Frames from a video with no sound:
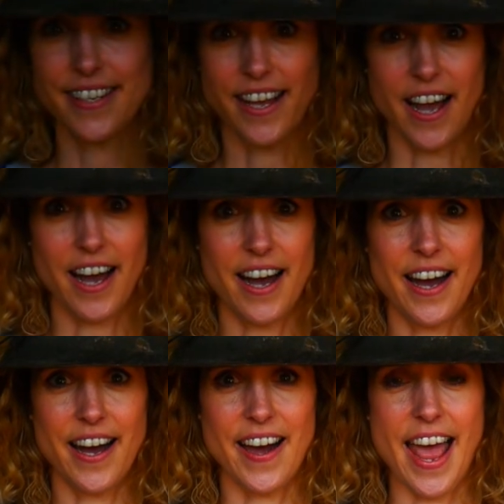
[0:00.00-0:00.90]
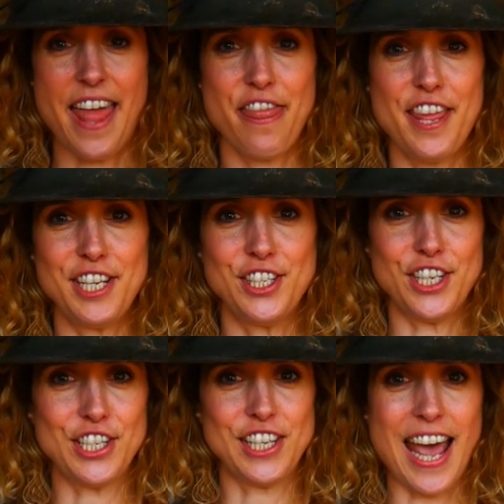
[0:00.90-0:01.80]
Ha ha, and this
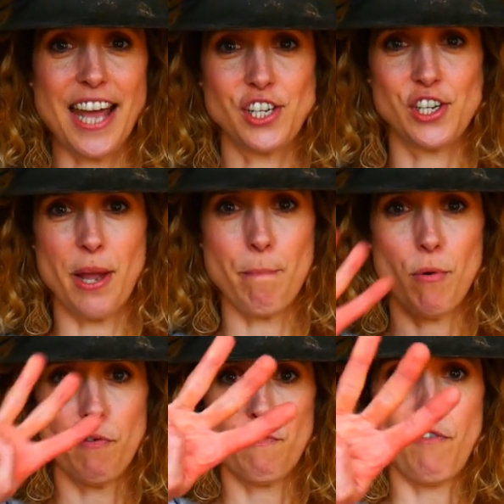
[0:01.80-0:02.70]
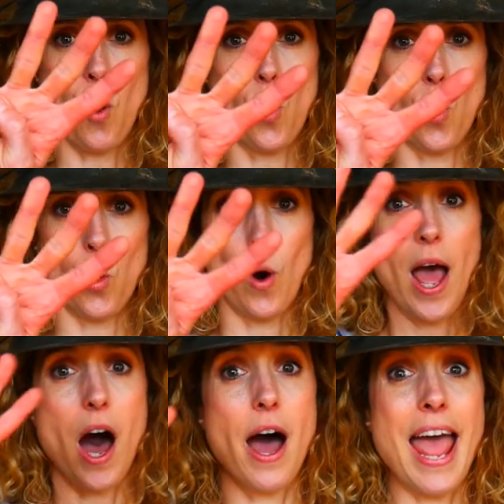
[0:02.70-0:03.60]
is hat number four.
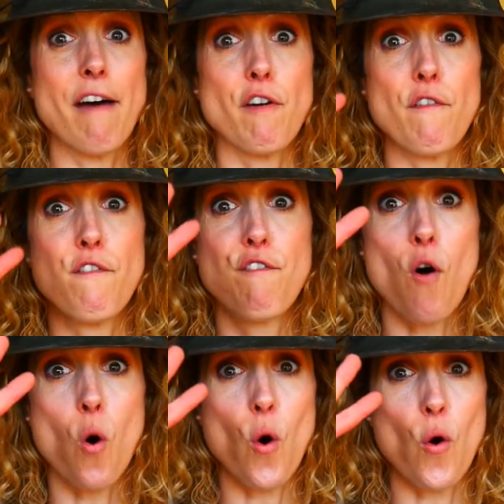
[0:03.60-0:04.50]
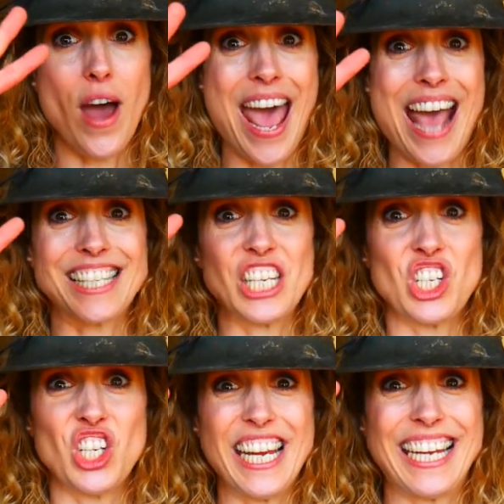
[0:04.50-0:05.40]
I have four hats.
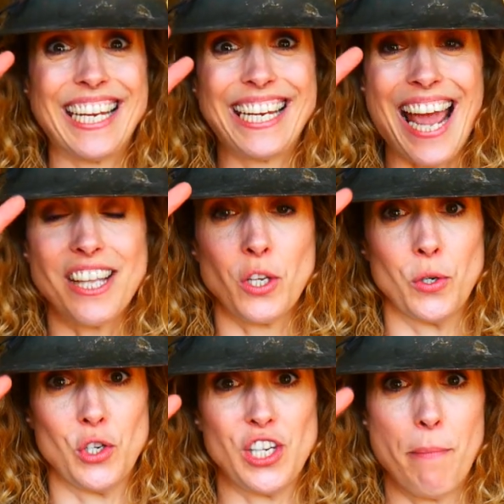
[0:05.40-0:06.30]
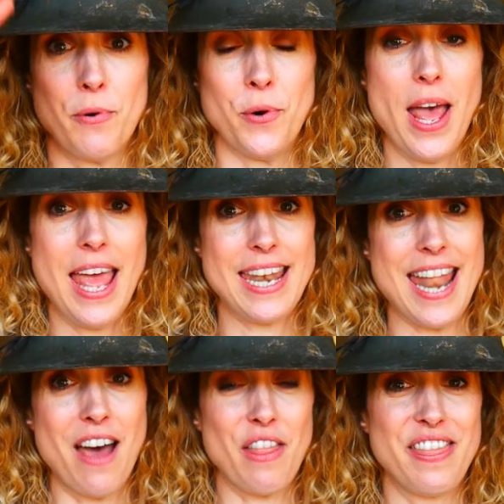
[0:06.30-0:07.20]
J'ai quatre chapeaux.
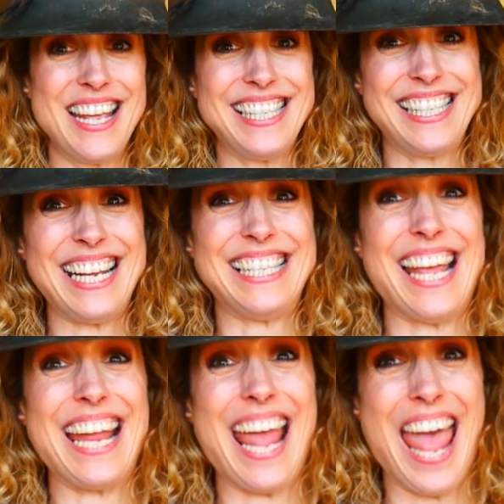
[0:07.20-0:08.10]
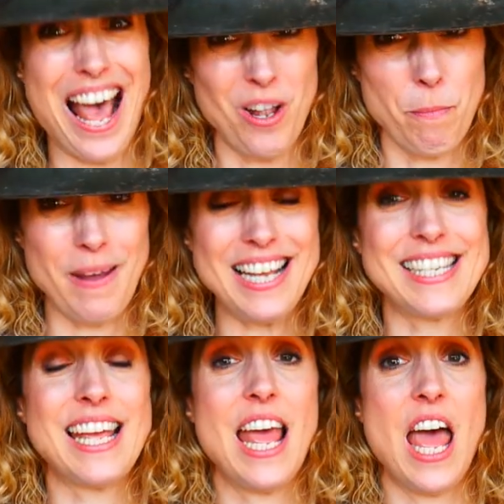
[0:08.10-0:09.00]
Now, this is a
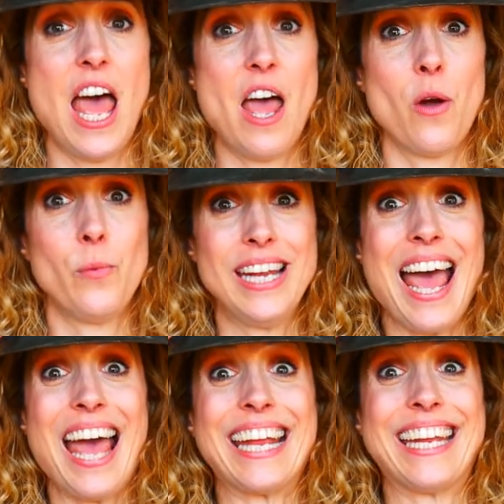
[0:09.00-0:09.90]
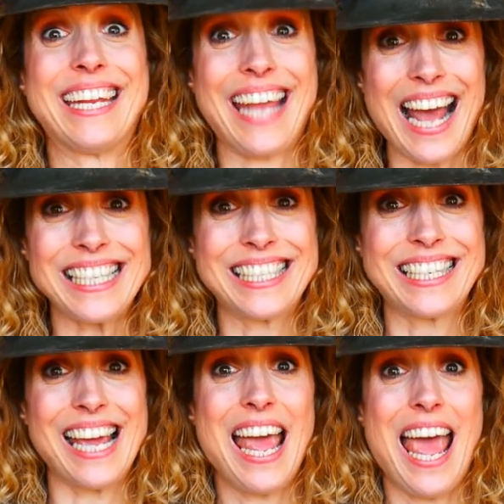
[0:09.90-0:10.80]
helmet. Oui, un
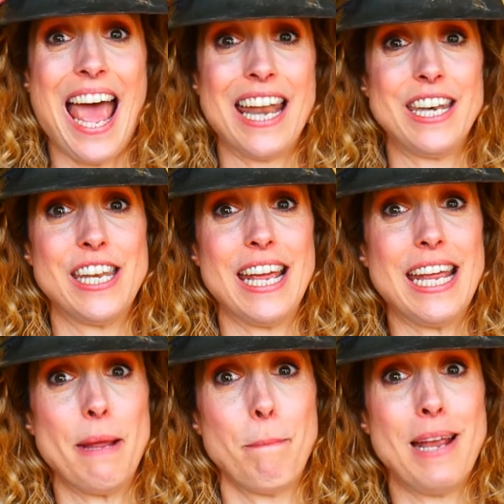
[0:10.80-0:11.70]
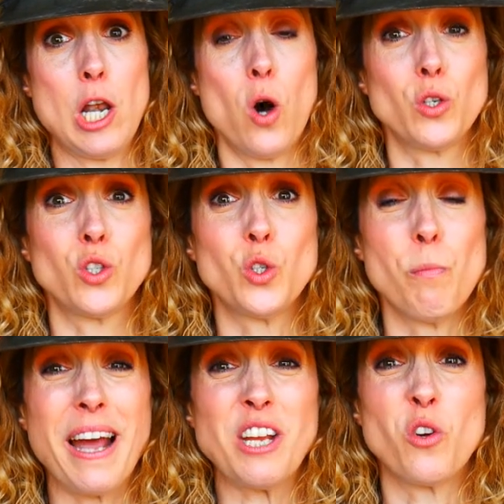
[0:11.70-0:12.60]
casque. And it belongs to
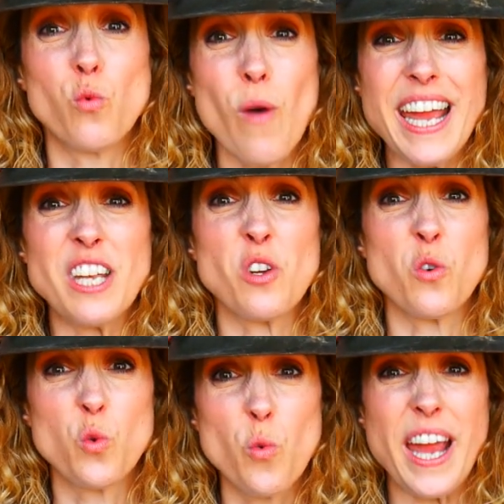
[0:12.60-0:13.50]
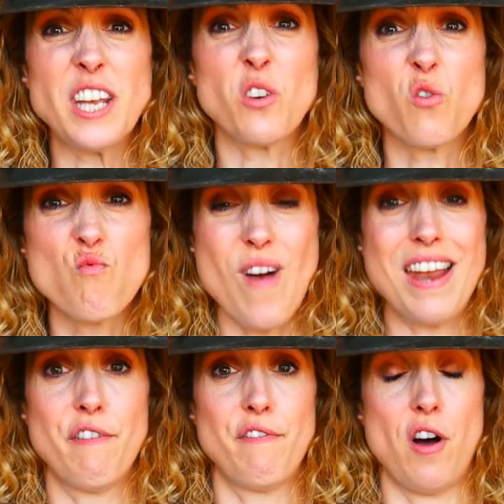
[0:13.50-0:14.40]
my
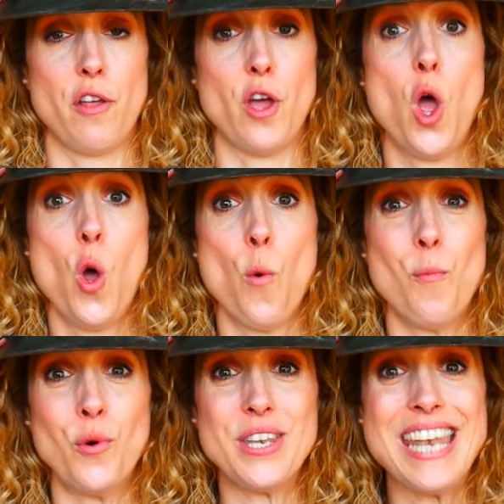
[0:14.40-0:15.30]
great-great-grandfather, mon